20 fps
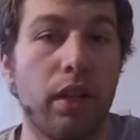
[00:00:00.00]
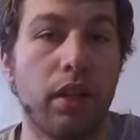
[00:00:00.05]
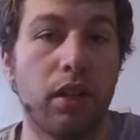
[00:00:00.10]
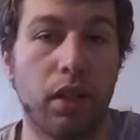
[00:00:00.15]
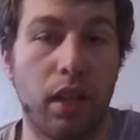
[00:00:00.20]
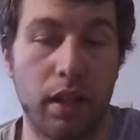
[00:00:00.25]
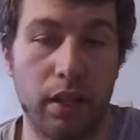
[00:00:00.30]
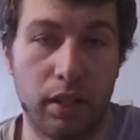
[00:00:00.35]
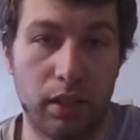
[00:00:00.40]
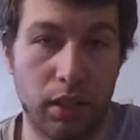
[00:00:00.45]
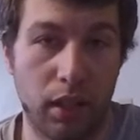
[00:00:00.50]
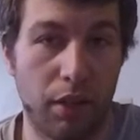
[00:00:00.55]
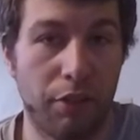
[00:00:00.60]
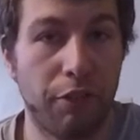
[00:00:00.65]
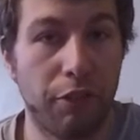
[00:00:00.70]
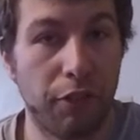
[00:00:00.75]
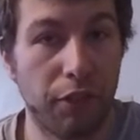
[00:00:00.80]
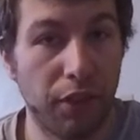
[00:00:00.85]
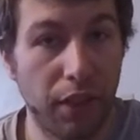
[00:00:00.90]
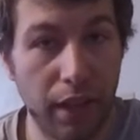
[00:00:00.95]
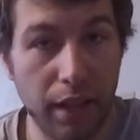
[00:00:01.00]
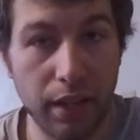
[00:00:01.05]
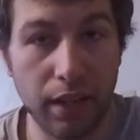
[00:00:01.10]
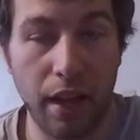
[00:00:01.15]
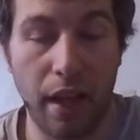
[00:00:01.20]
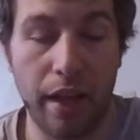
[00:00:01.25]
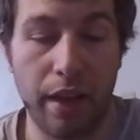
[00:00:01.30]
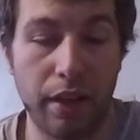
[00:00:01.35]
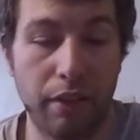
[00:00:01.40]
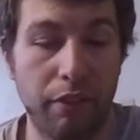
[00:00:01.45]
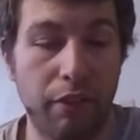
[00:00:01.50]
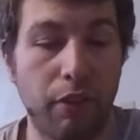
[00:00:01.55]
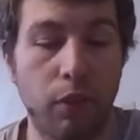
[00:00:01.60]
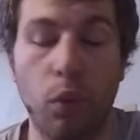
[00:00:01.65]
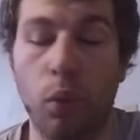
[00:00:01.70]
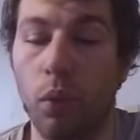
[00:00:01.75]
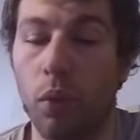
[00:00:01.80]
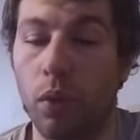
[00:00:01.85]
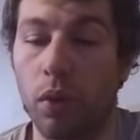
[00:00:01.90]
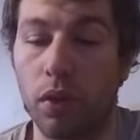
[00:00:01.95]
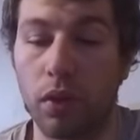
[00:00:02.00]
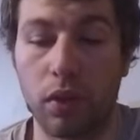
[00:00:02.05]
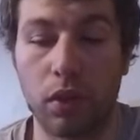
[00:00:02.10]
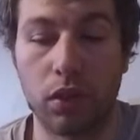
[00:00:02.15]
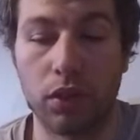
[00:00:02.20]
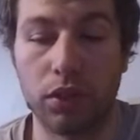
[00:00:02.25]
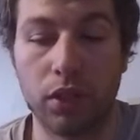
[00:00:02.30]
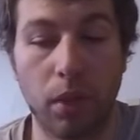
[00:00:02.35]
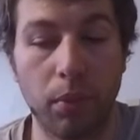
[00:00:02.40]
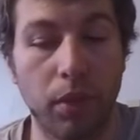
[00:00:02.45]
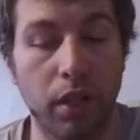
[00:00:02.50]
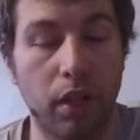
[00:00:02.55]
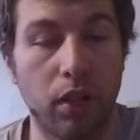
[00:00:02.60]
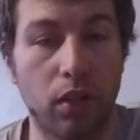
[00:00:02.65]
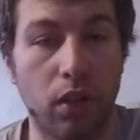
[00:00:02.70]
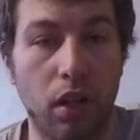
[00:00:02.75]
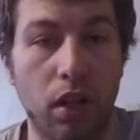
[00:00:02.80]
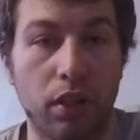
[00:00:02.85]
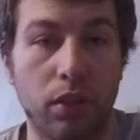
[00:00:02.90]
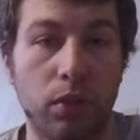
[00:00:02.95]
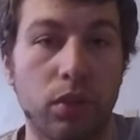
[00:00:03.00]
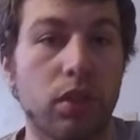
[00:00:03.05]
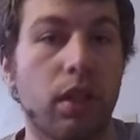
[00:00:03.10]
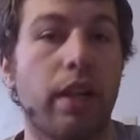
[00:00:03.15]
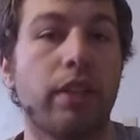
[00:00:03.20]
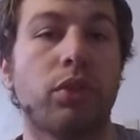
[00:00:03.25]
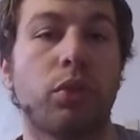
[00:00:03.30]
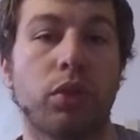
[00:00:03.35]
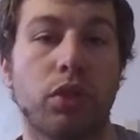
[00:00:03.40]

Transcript: like a fillet knife or something along those lines,